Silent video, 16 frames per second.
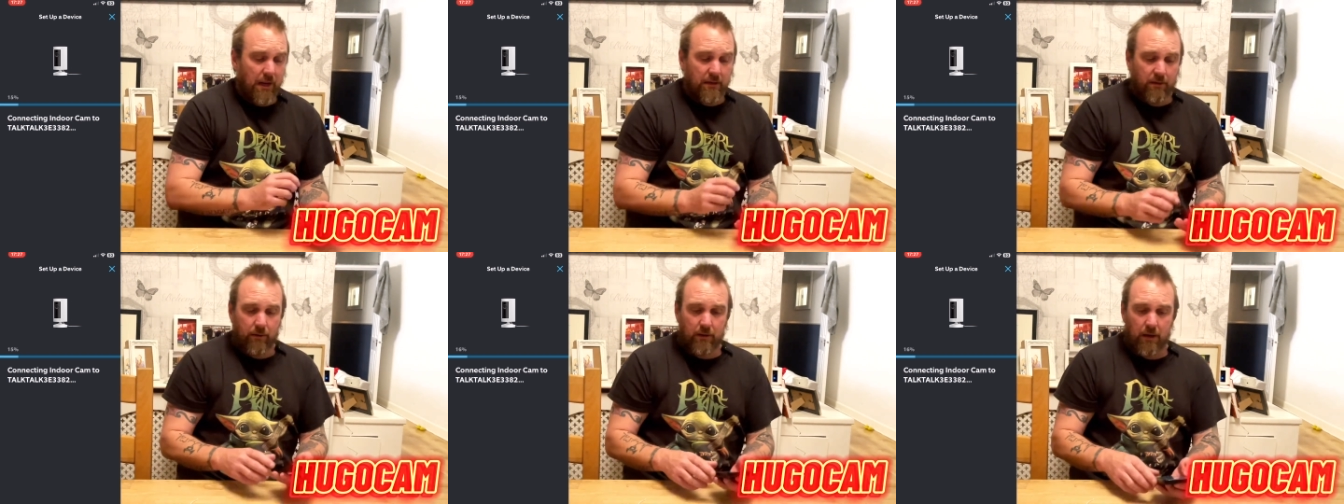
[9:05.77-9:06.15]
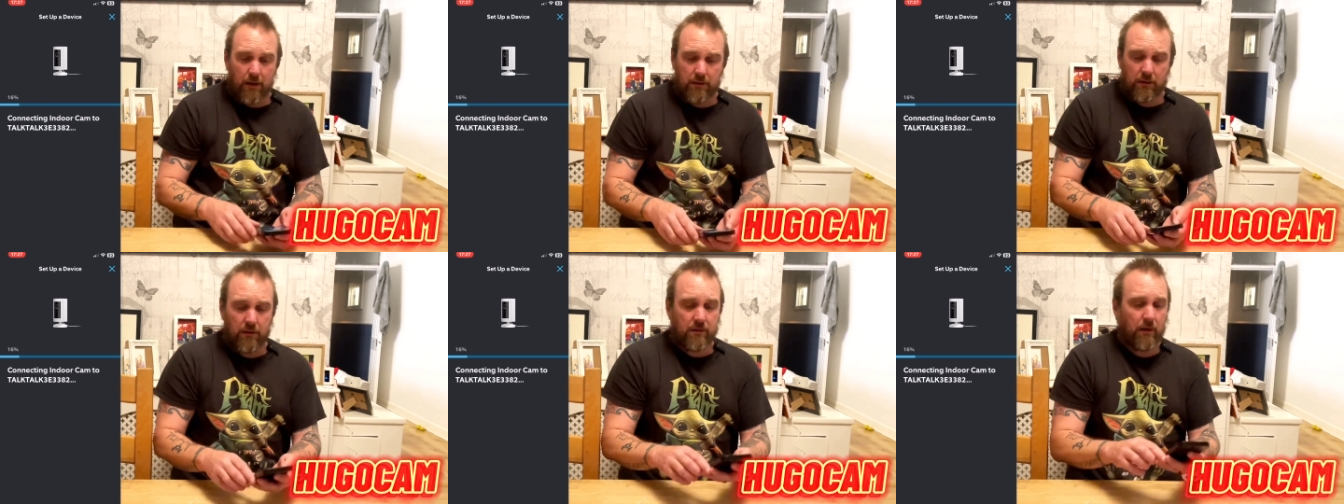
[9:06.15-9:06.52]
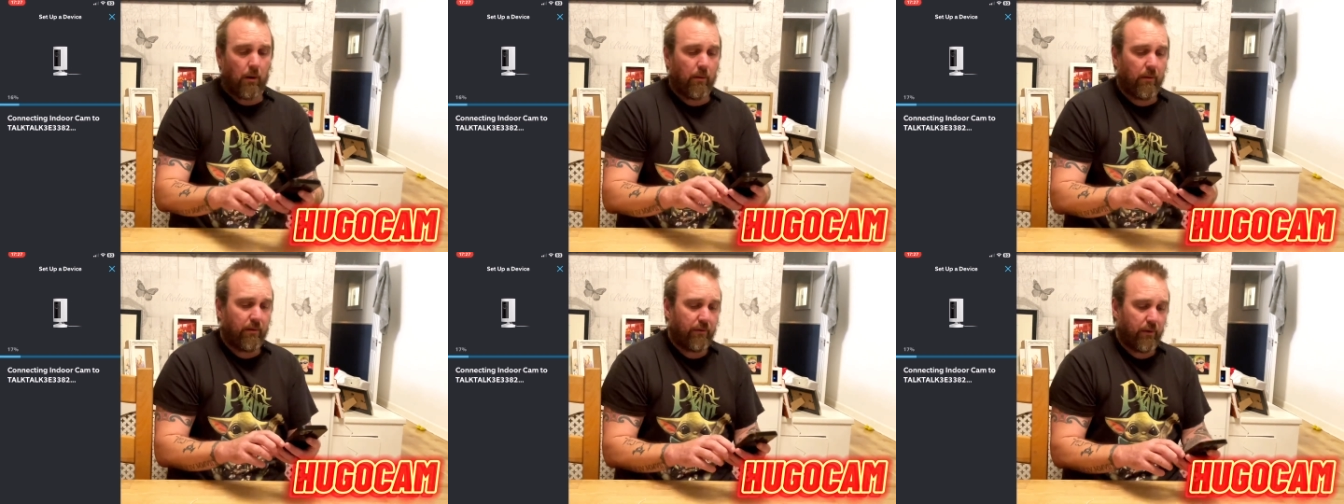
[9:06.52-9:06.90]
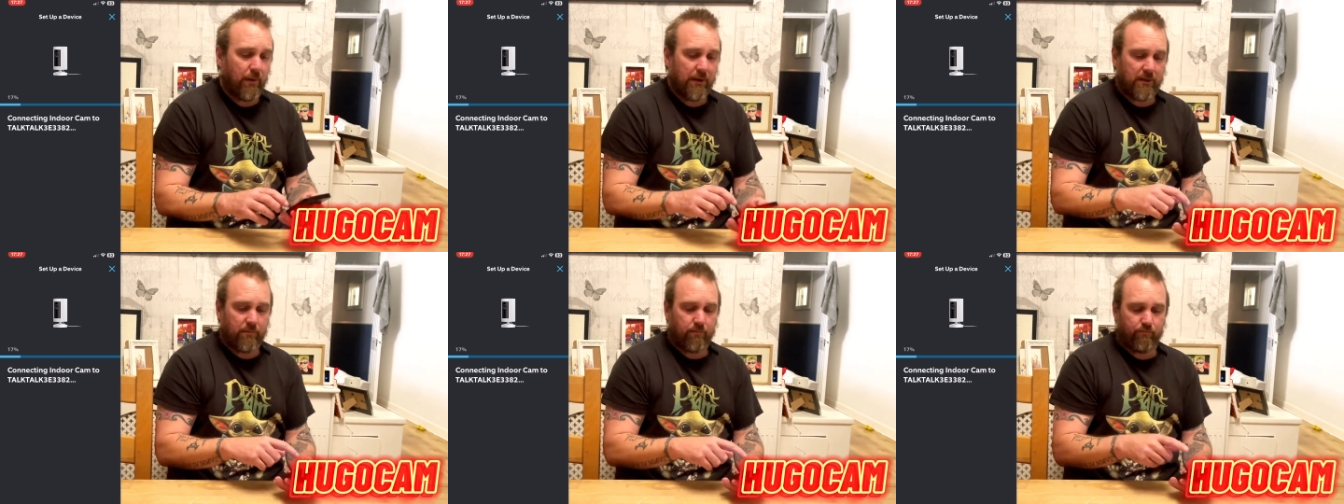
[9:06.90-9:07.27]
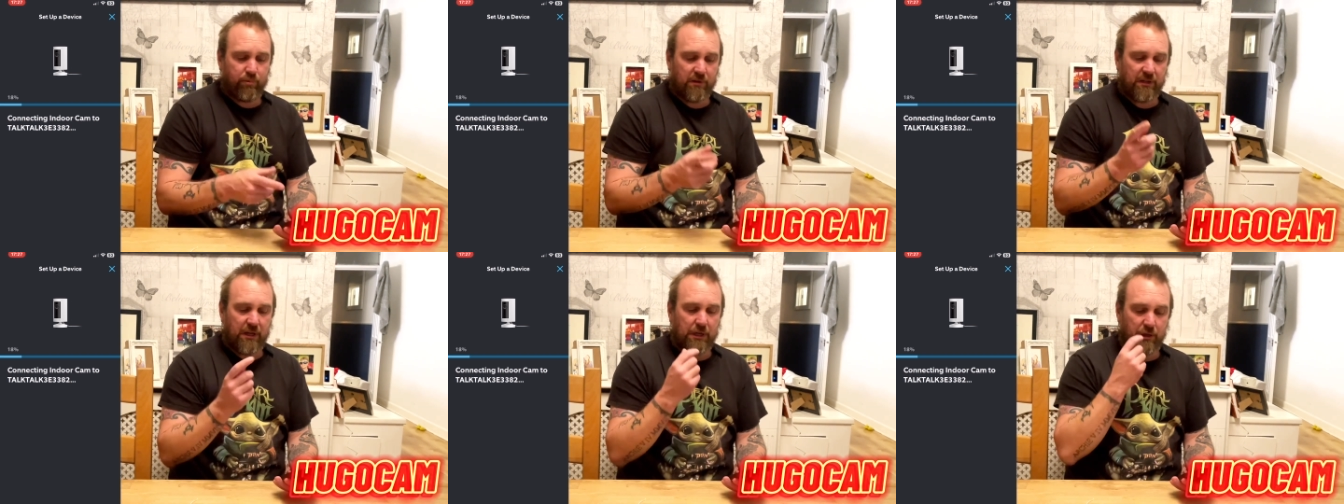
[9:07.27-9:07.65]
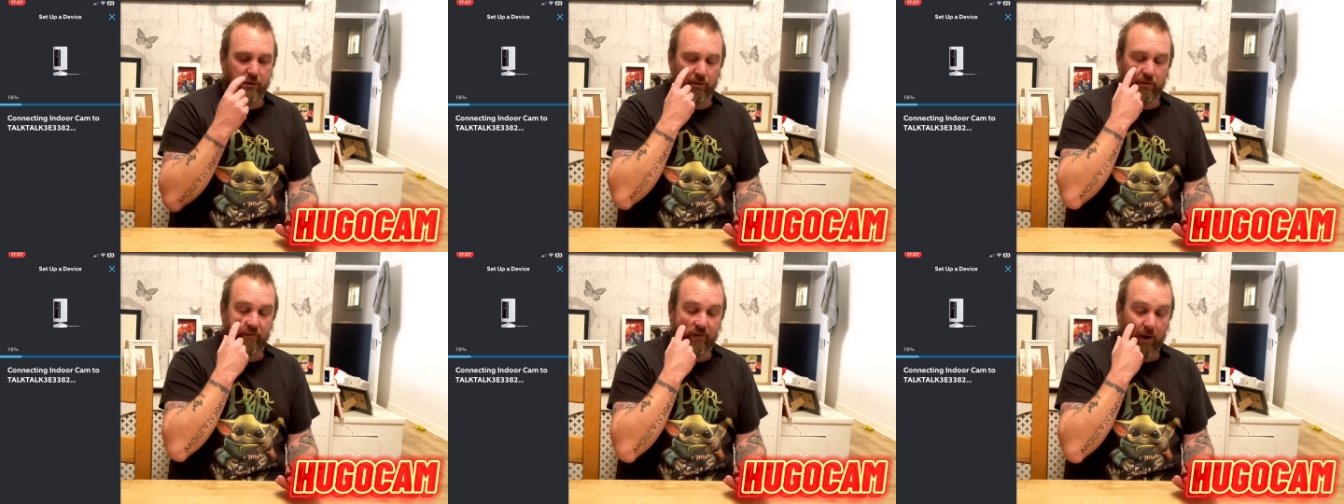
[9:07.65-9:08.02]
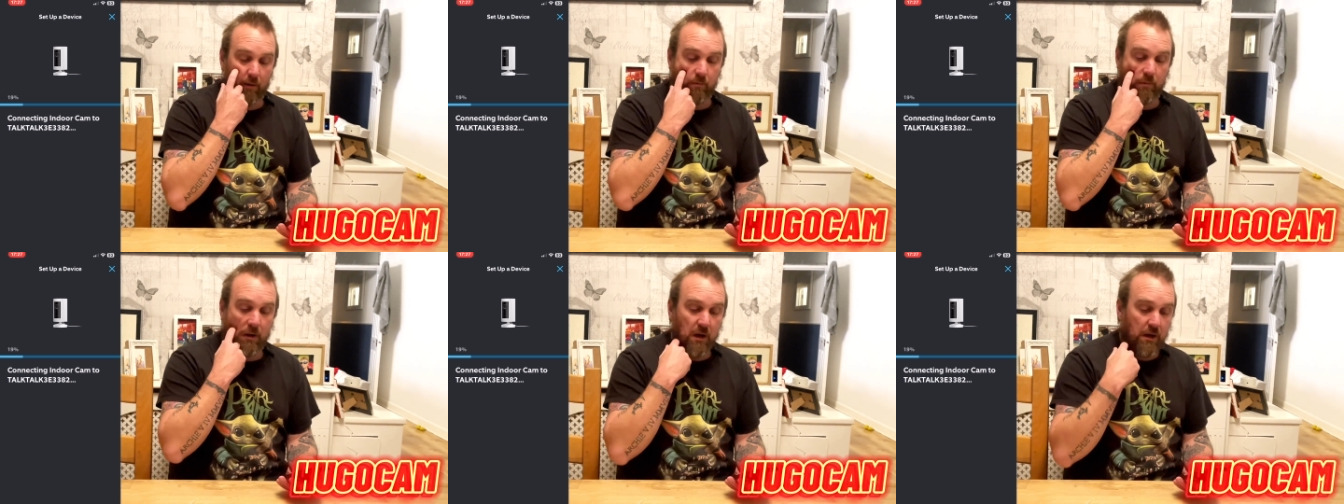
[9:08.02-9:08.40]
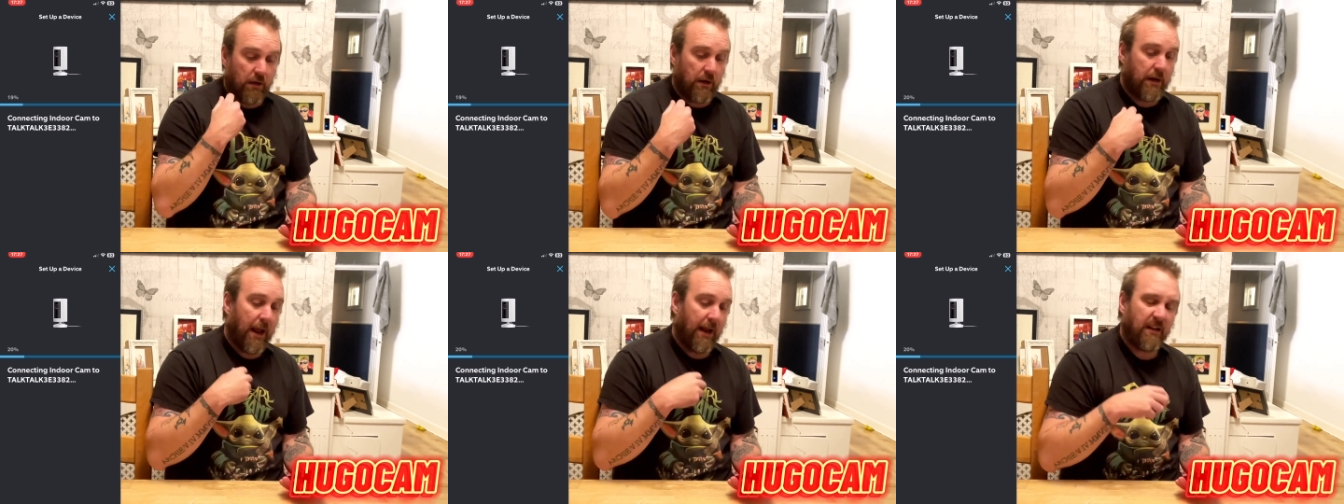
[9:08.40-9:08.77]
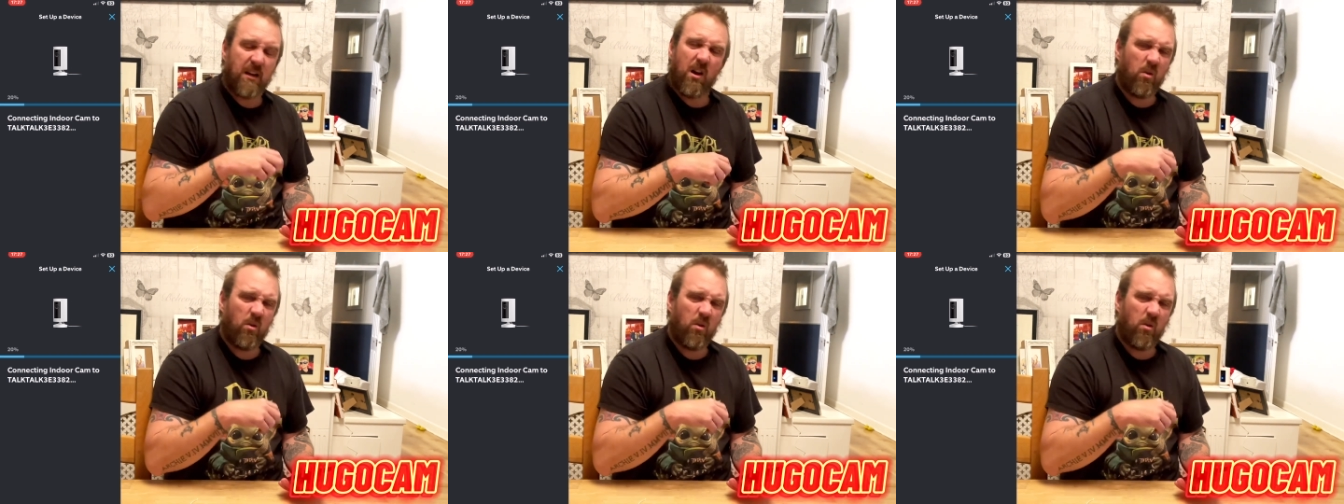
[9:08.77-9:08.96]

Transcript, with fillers: so it's just going through its procedure of connecting.